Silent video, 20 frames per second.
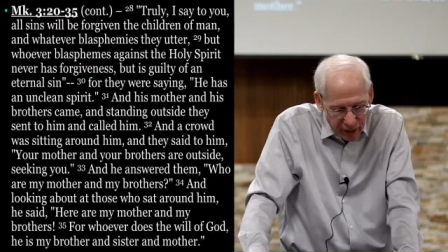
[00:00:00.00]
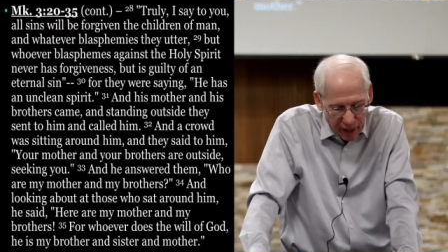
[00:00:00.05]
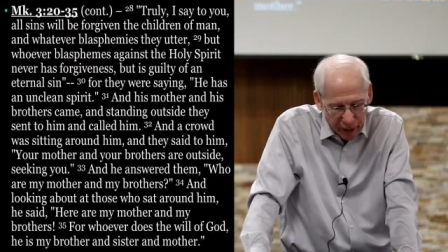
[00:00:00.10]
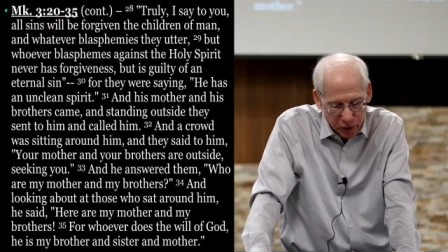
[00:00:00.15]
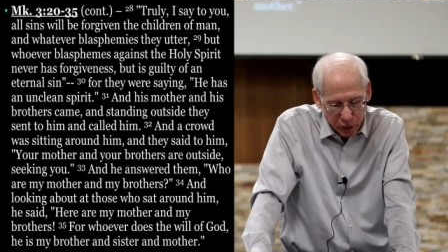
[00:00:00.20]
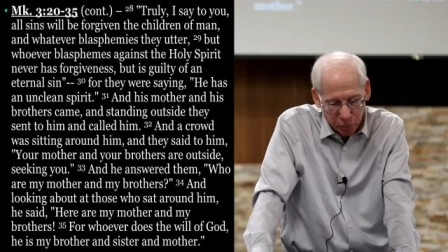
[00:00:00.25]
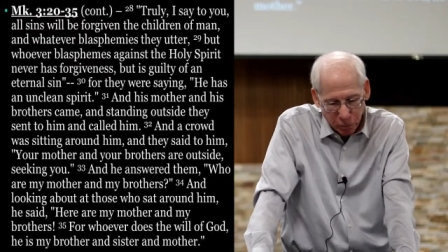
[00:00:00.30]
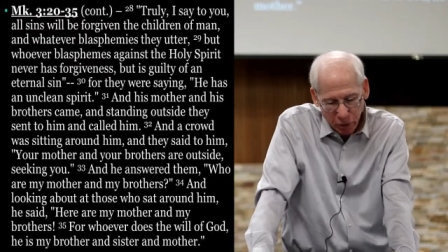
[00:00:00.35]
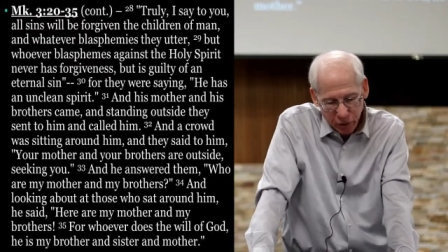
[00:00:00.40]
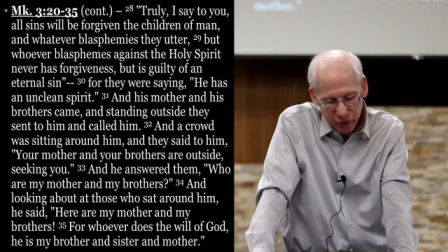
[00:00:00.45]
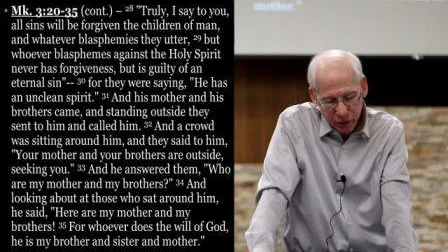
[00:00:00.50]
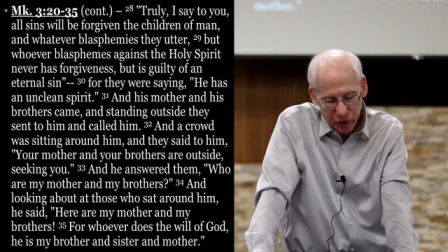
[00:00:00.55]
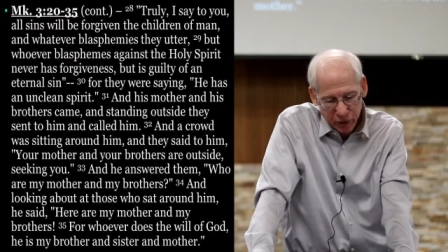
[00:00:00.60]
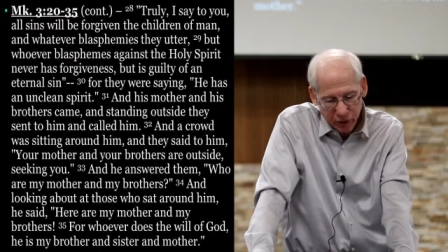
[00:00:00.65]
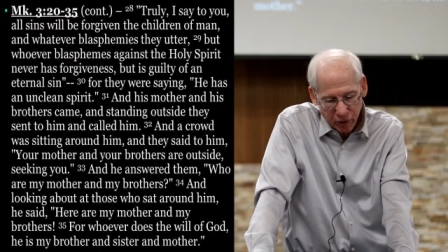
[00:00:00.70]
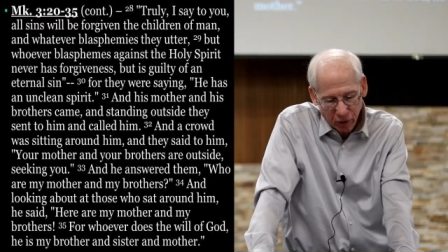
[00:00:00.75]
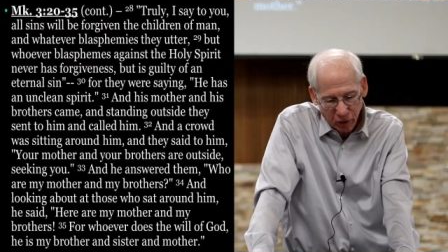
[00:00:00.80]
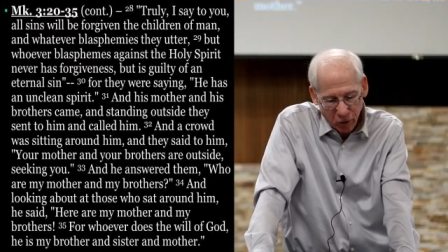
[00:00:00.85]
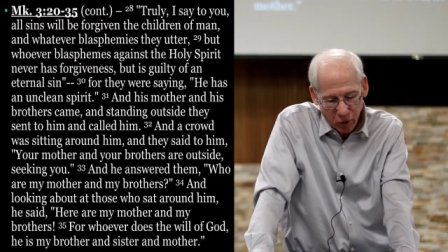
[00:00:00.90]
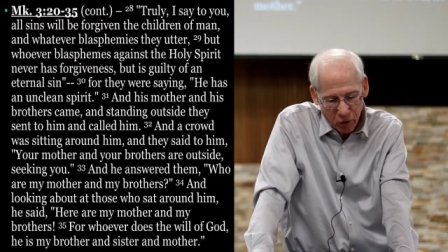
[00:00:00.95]
these experts
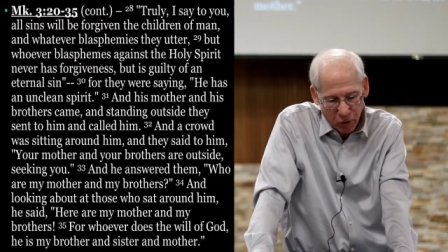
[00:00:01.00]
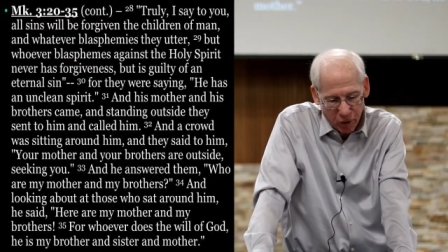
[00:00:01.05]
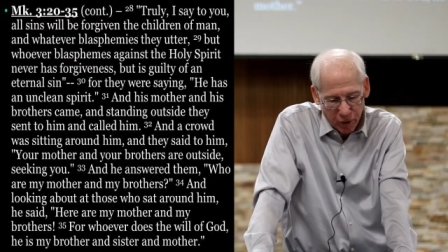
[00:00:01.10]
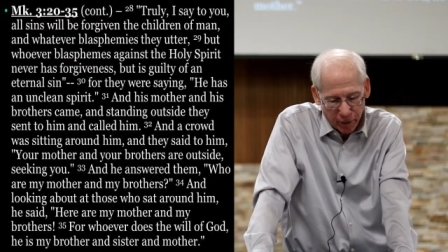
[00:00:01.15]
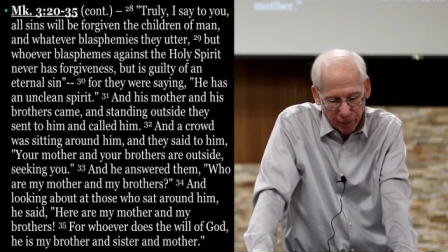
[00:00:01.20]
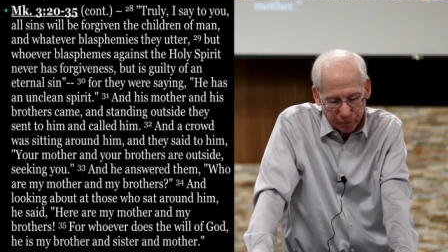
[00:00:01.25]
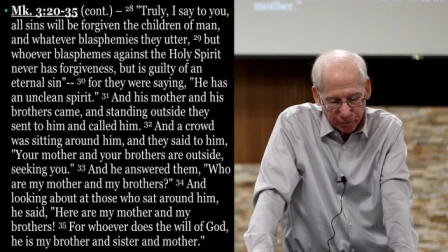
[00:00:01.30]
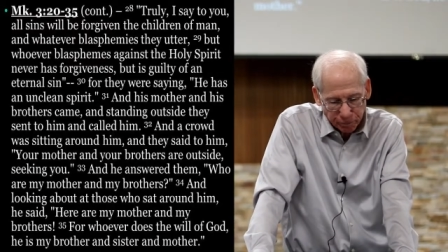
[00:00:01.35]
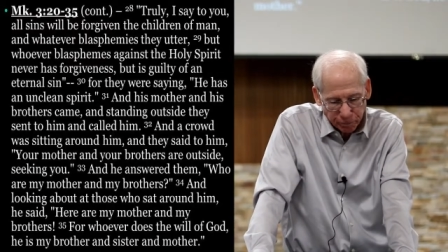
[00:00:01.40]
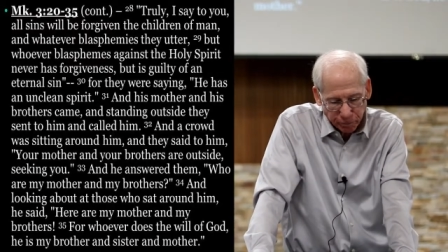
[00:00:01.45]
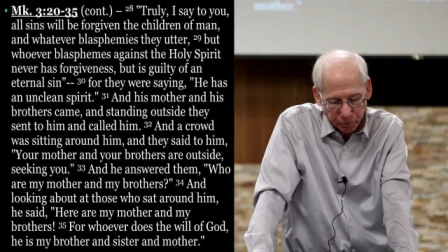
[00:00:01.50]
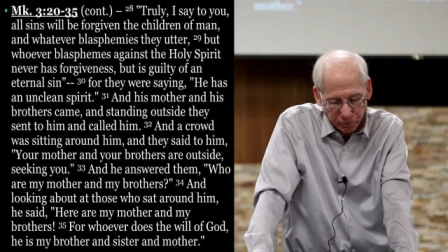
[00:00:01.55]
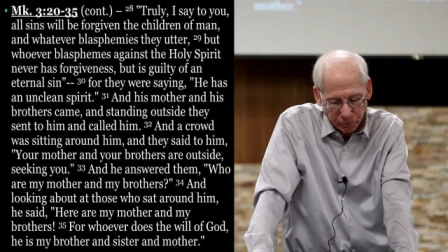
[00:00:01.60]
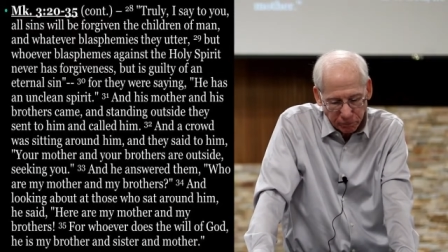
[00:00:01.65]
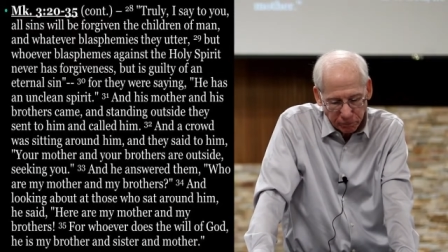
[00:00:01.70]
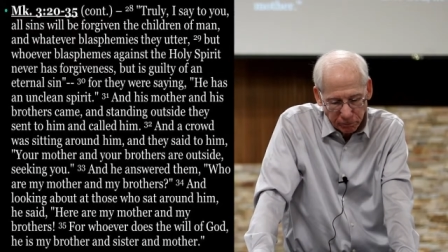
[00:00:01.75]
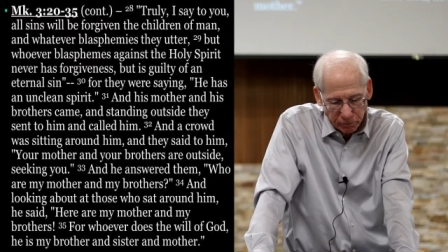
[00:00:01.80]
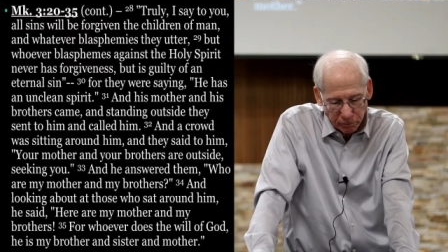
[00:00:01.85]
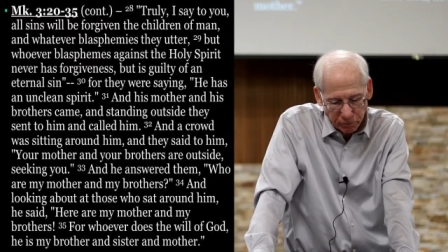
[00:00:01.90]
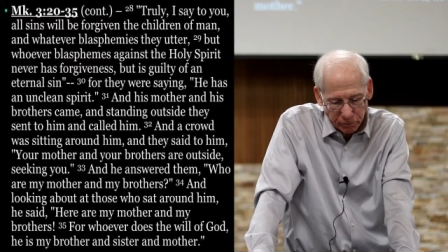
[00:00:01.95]
in the law,
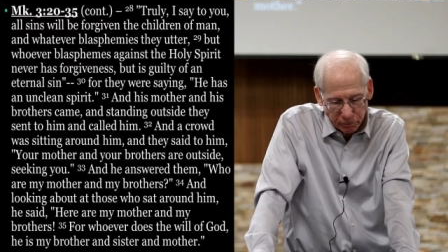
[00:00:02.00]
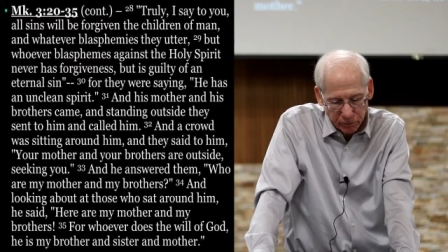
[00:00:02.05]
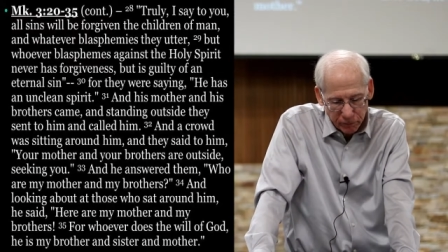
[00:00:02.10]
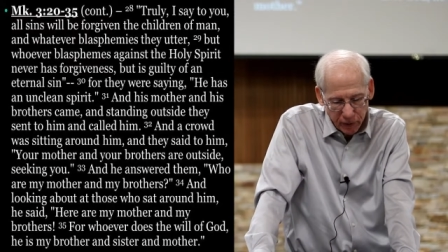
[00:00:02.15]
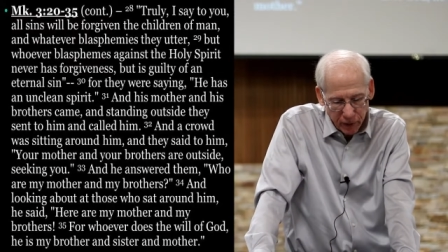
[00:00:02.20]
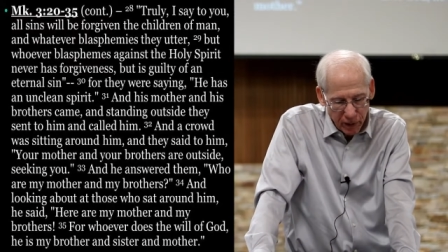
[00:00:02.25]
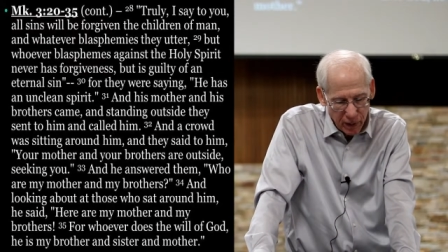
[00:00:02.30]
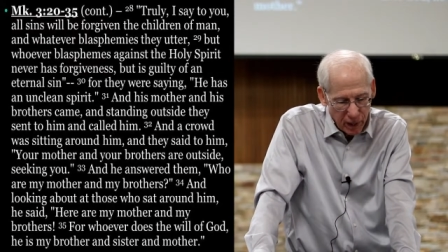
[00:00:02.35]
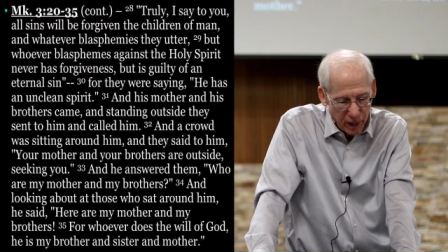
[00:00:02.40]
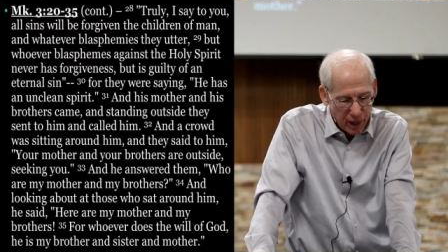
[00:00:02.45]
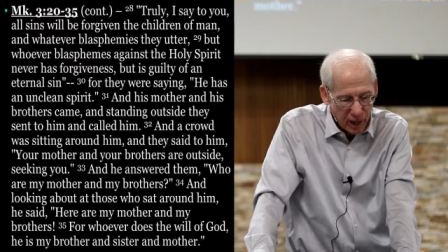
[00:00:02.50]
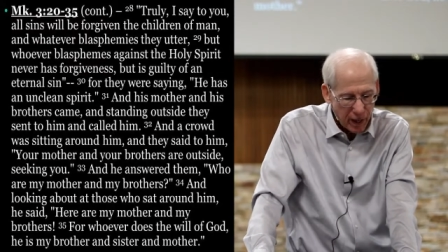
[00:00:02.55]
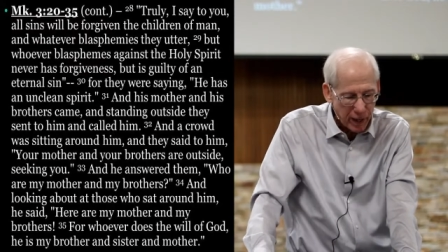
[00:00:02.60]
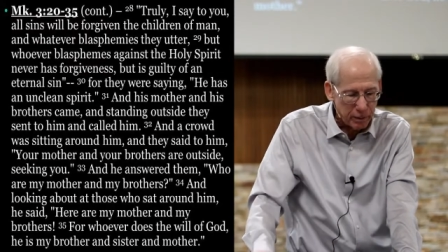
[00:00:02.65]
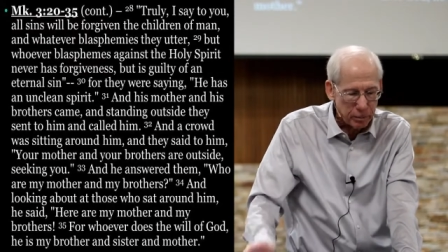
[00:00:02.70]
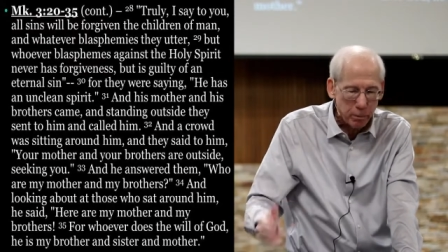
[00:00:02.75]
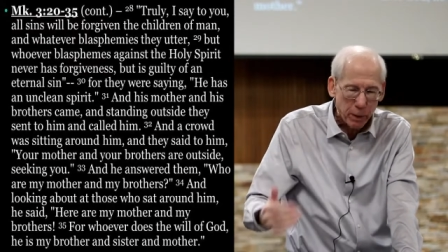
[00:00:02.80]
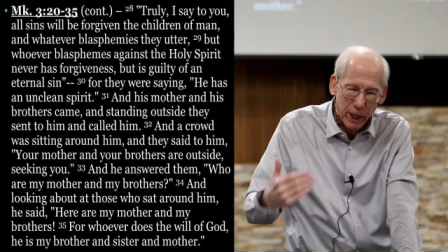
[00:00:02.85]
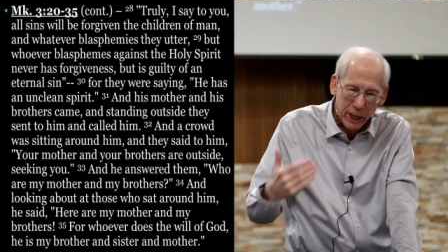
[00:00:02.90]
had